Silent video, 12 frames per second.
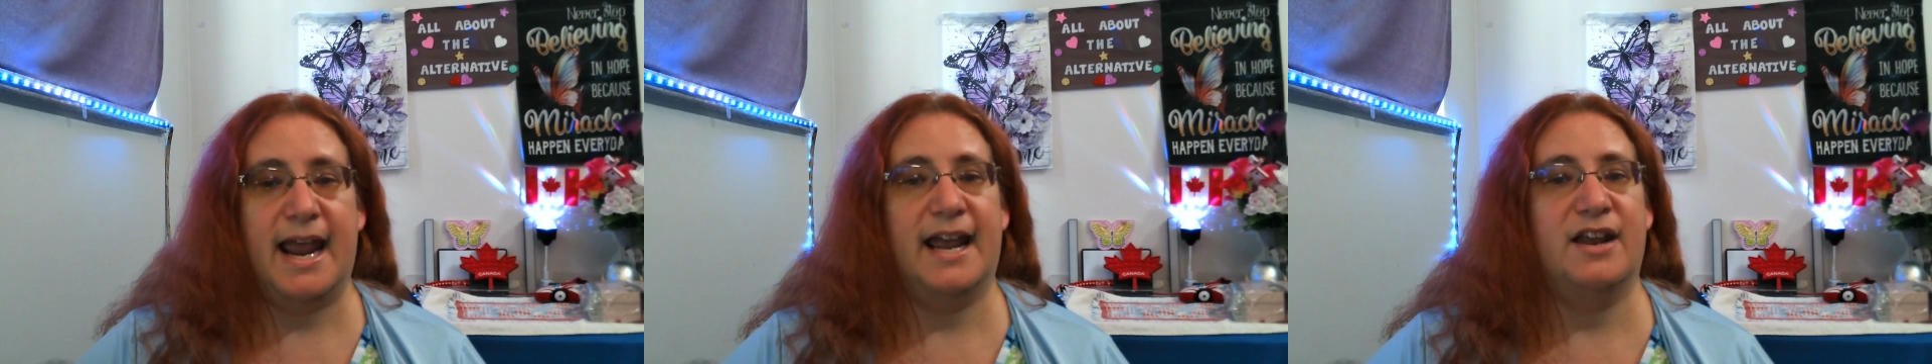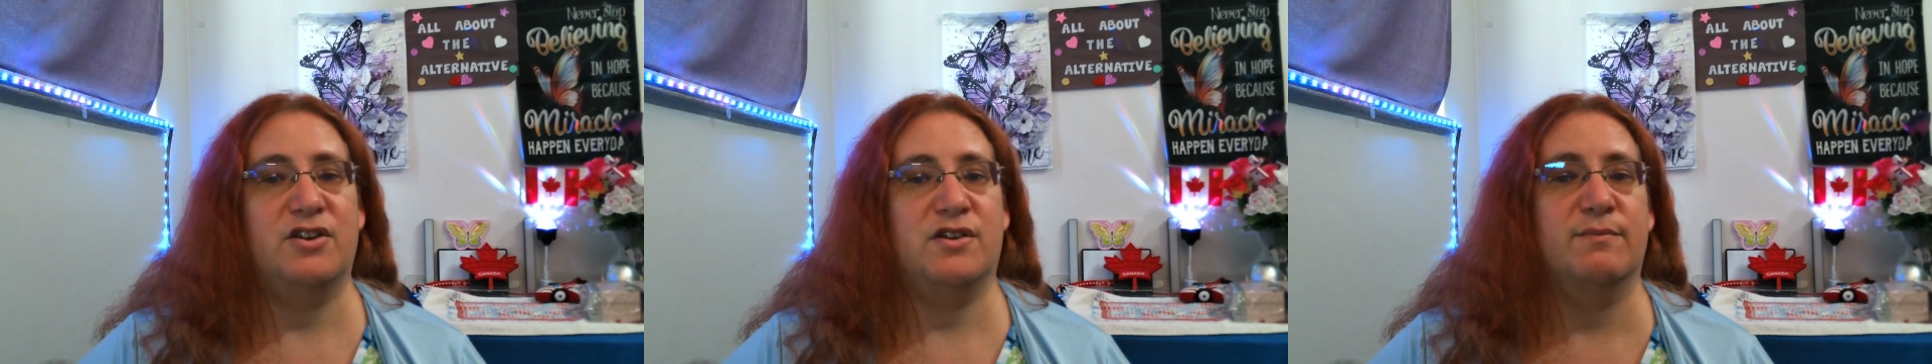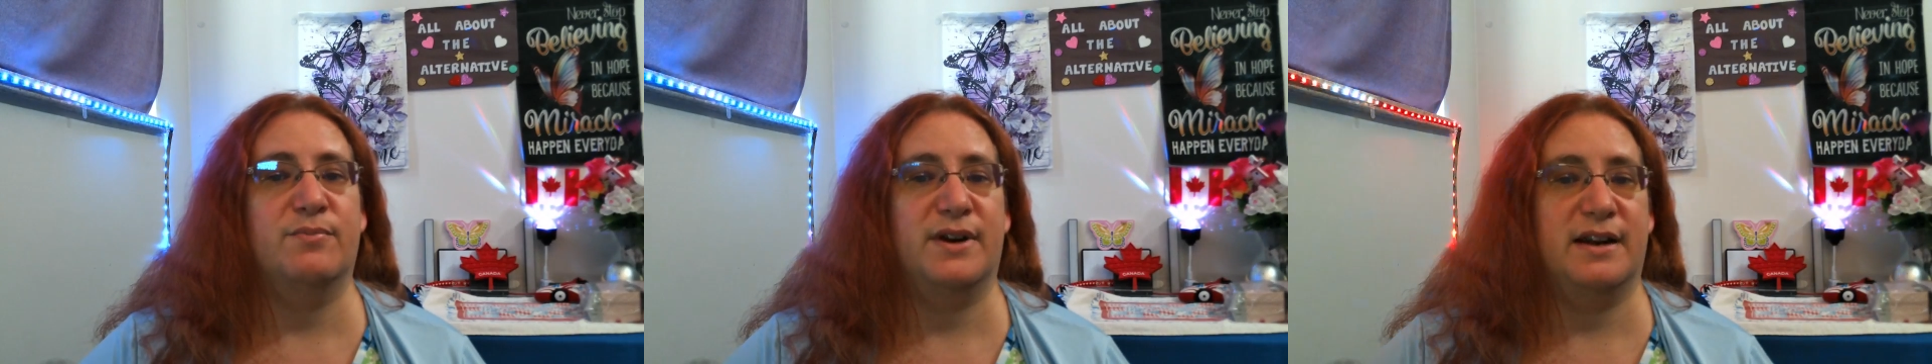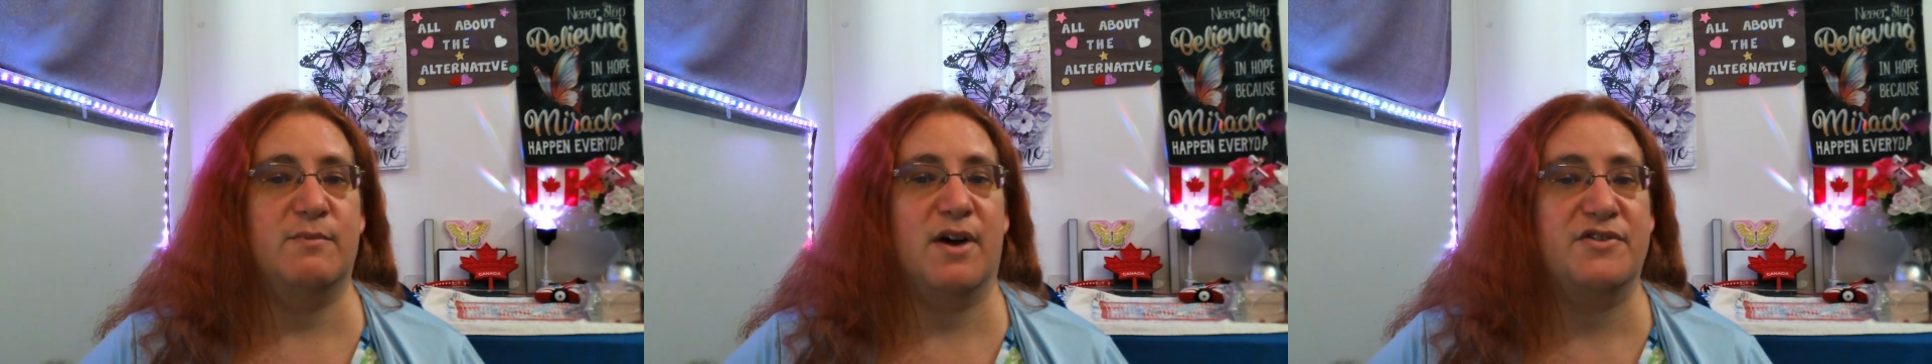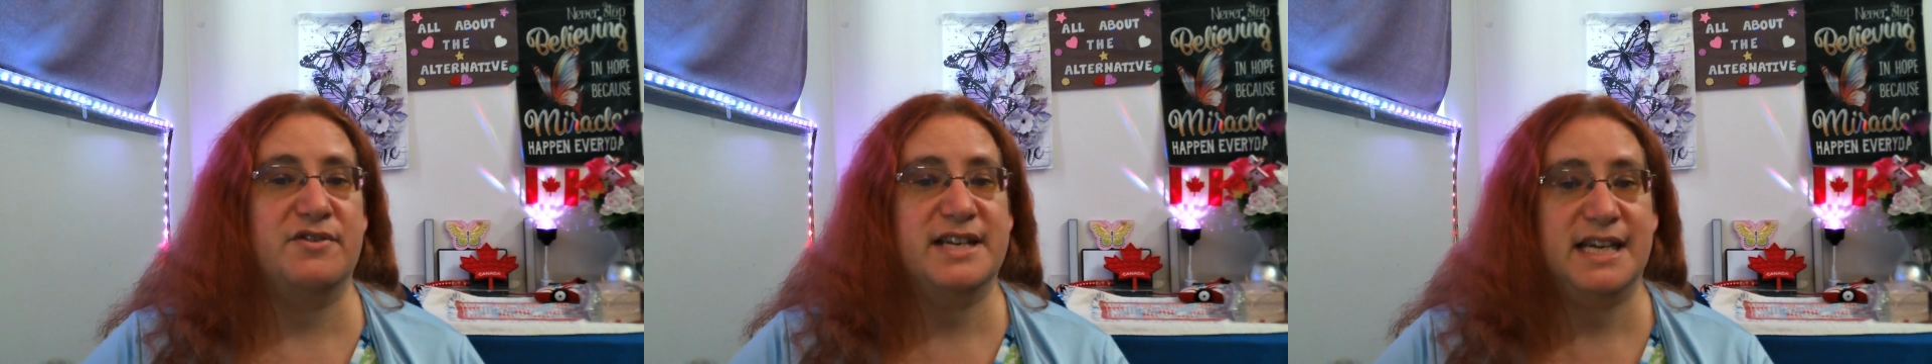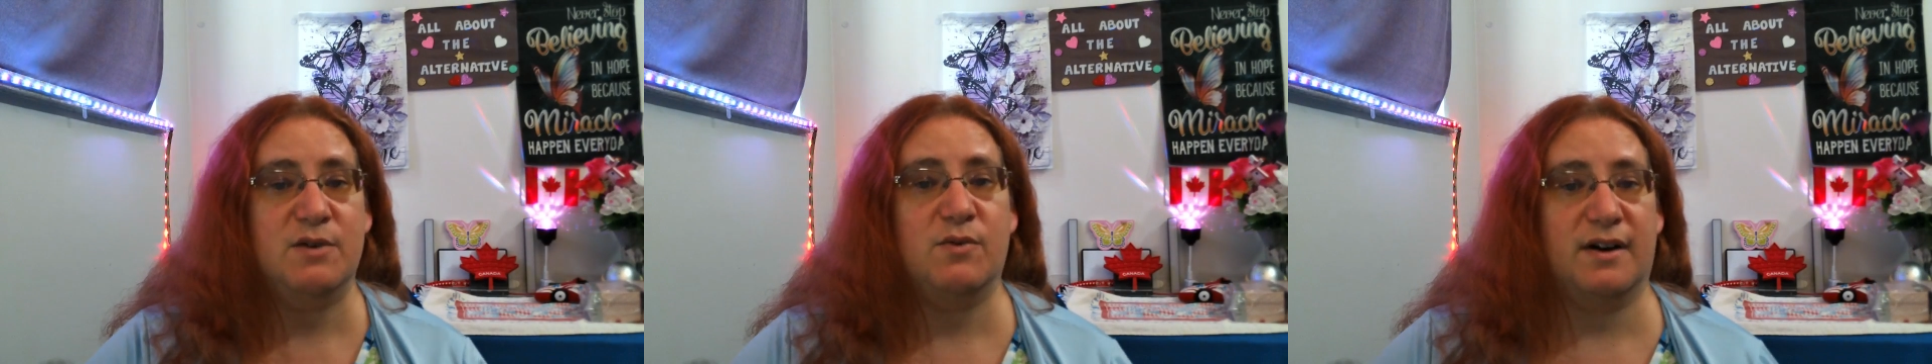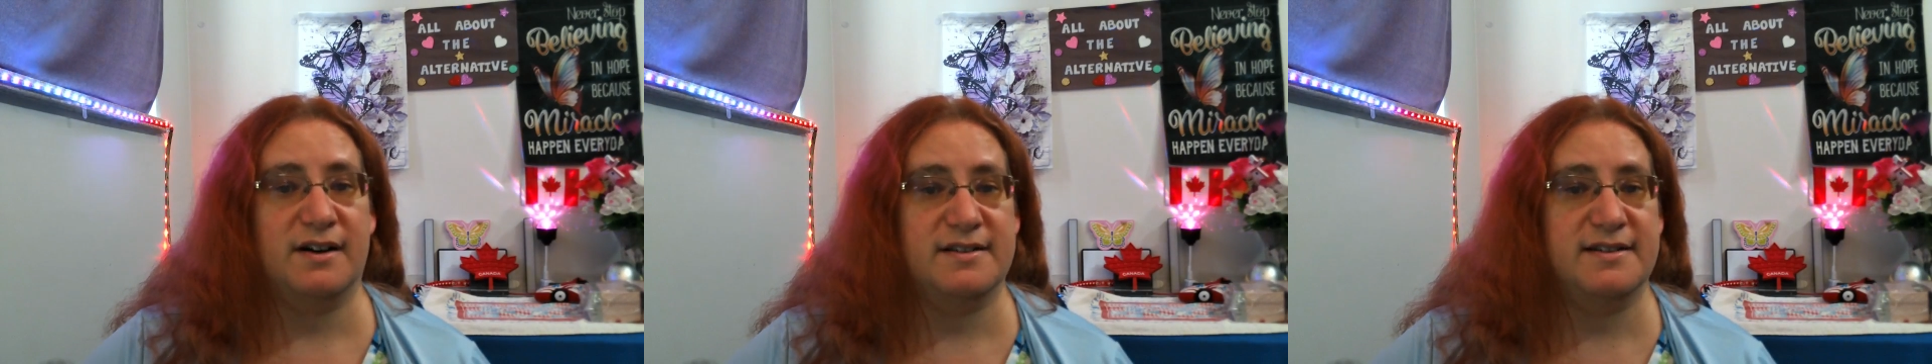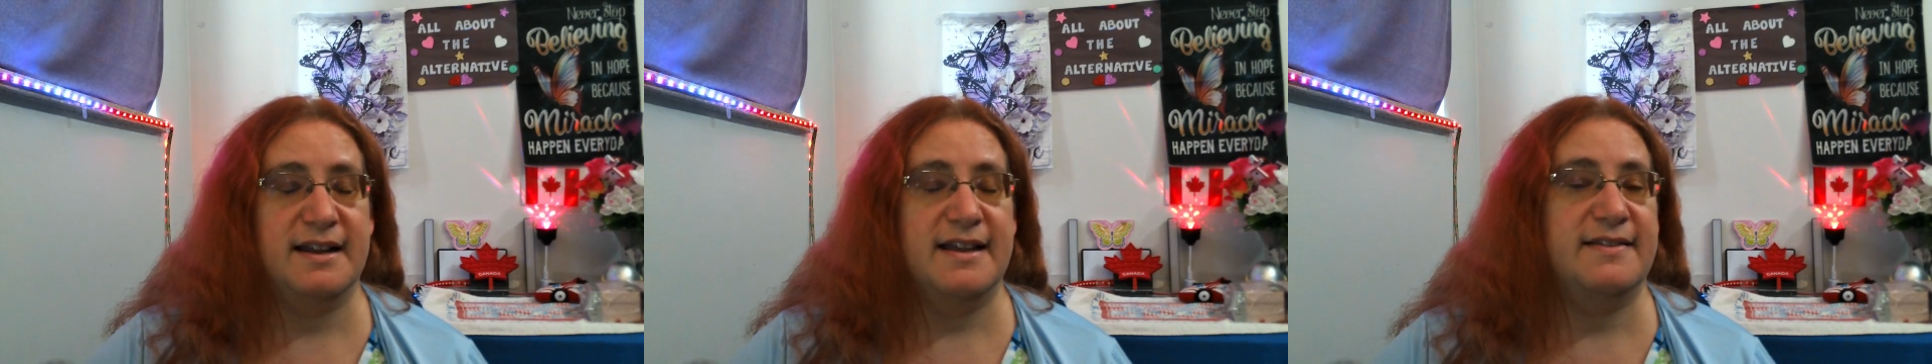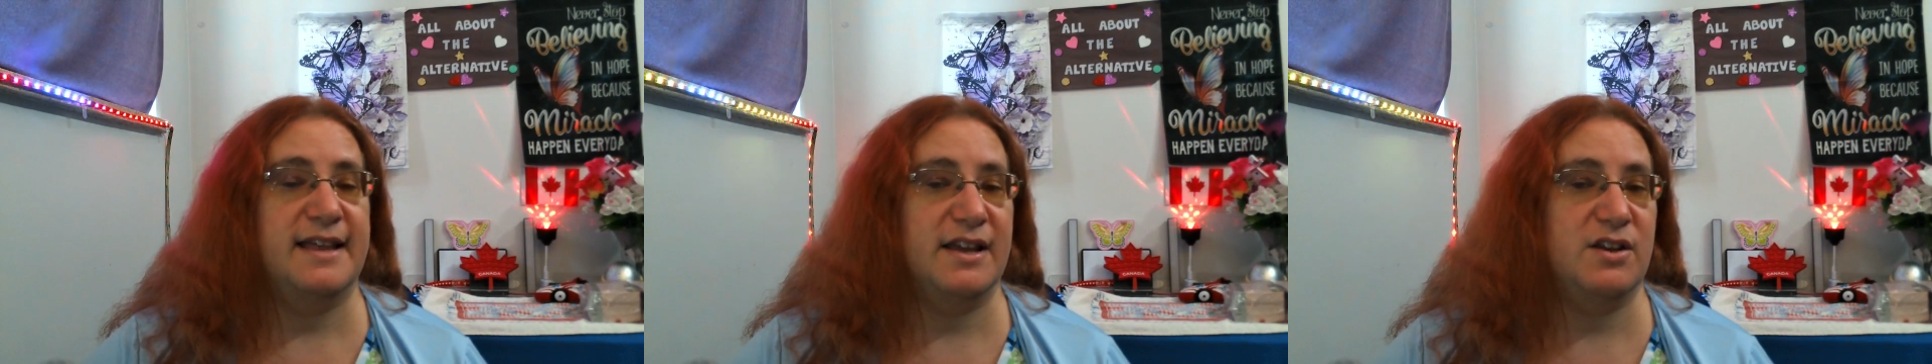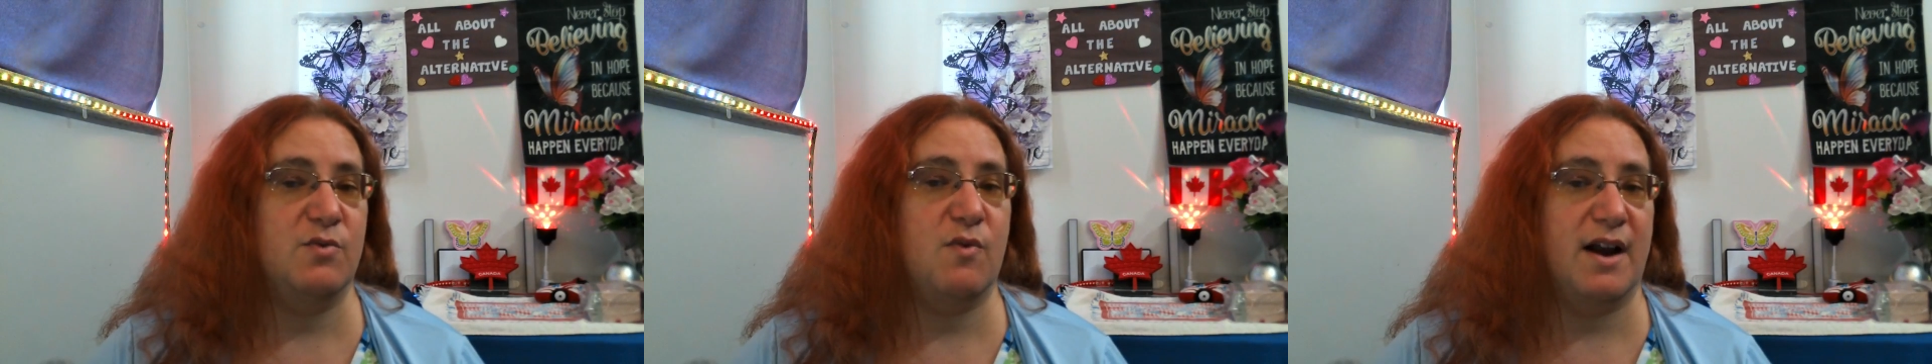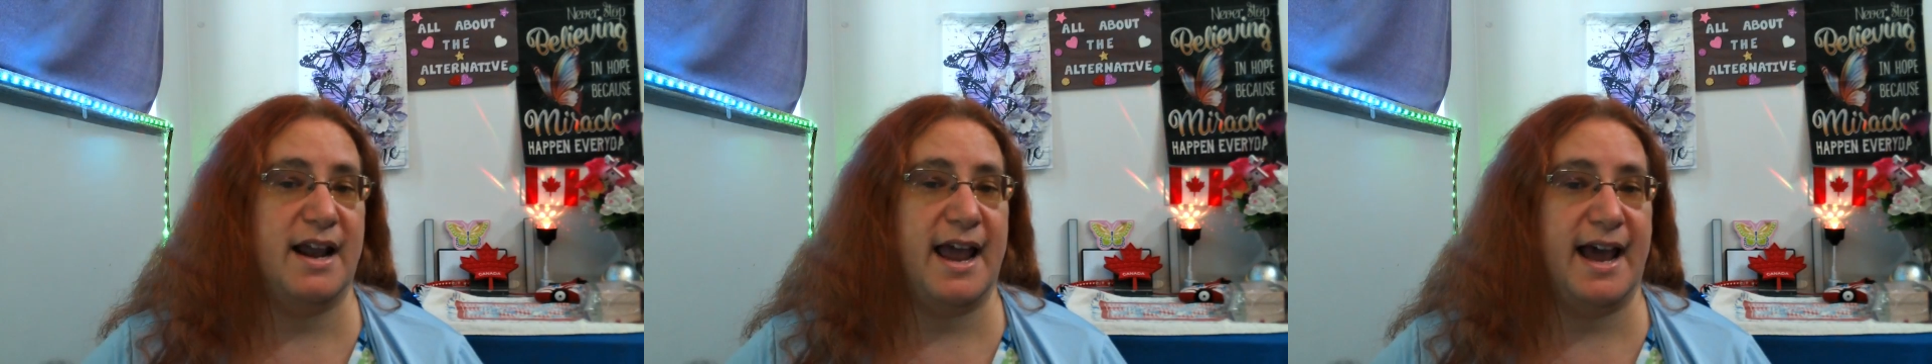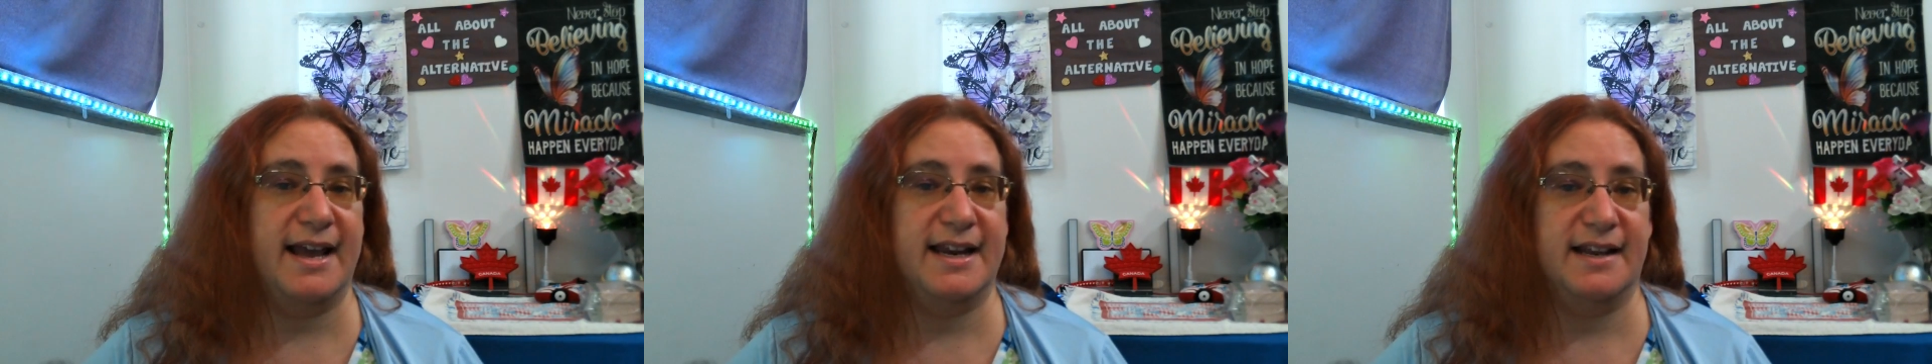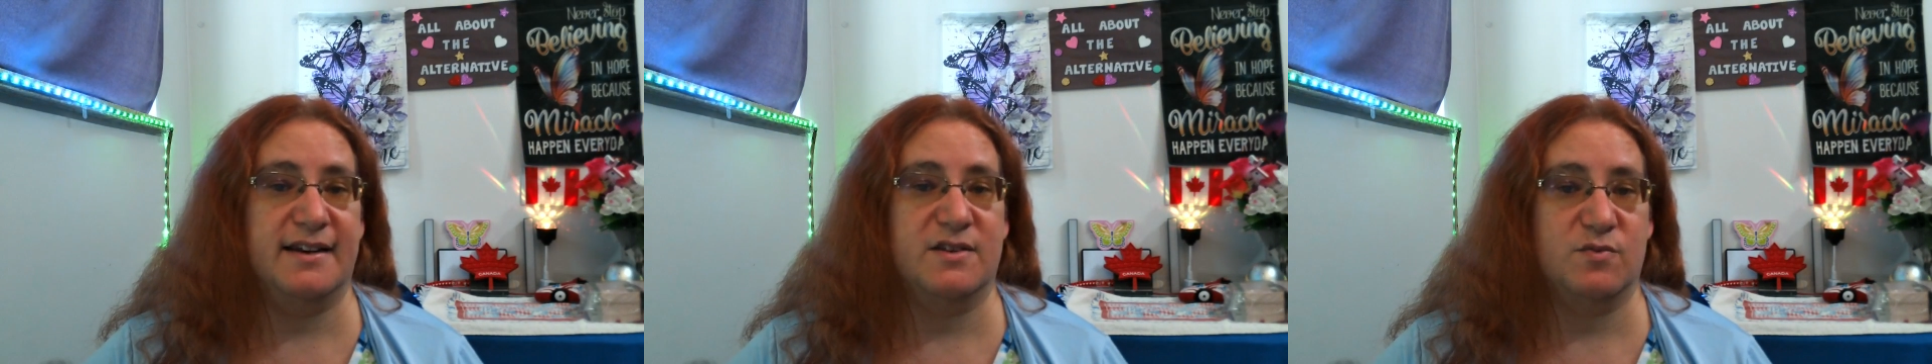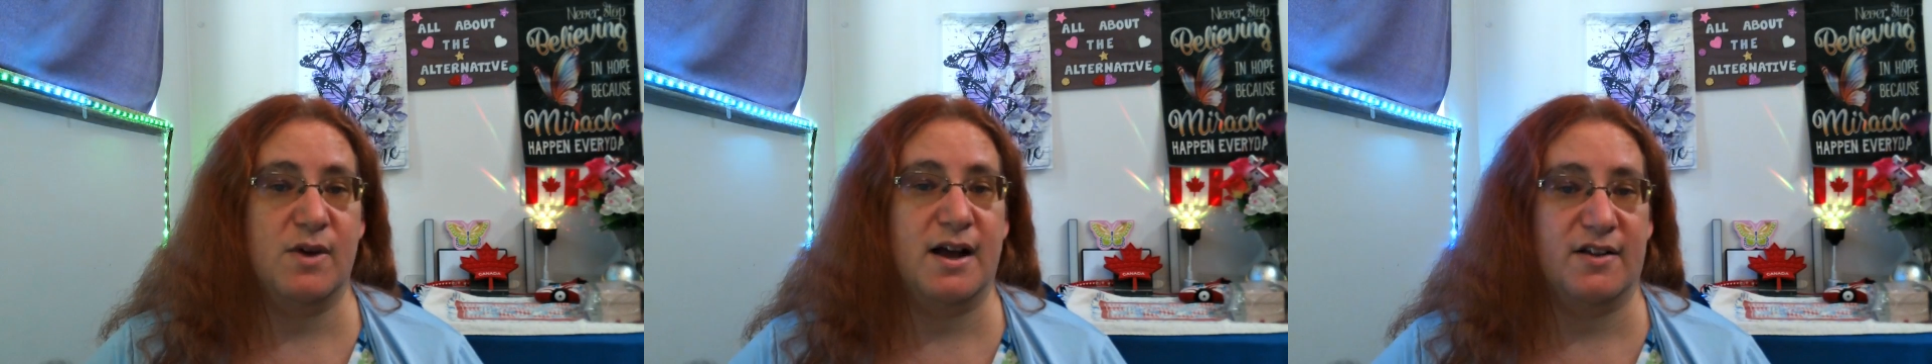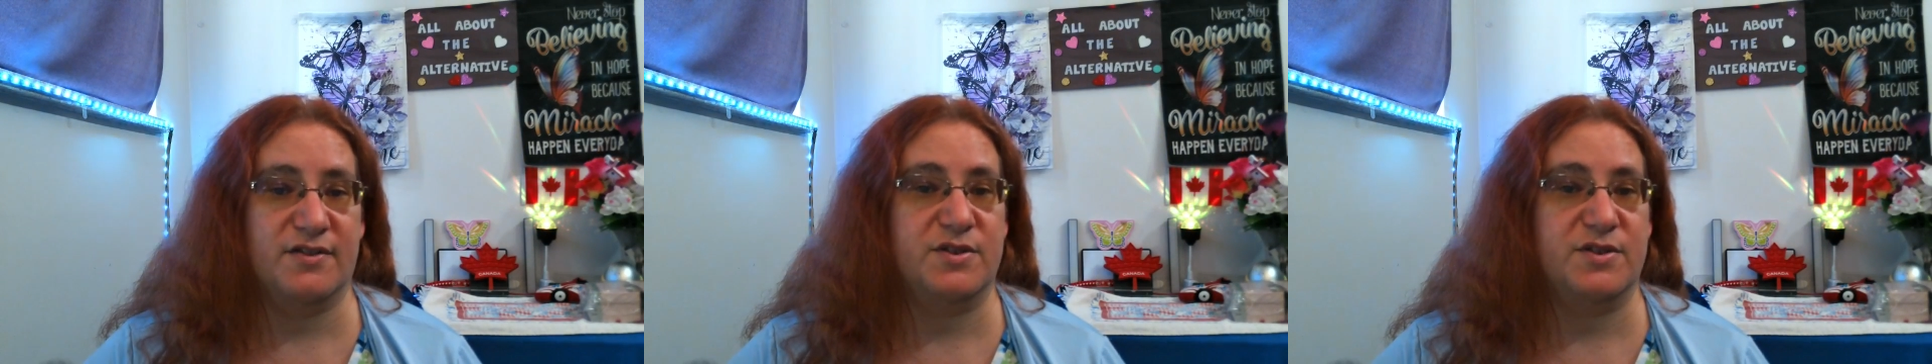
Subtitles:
and you can put in other keywords that you want to add in as well.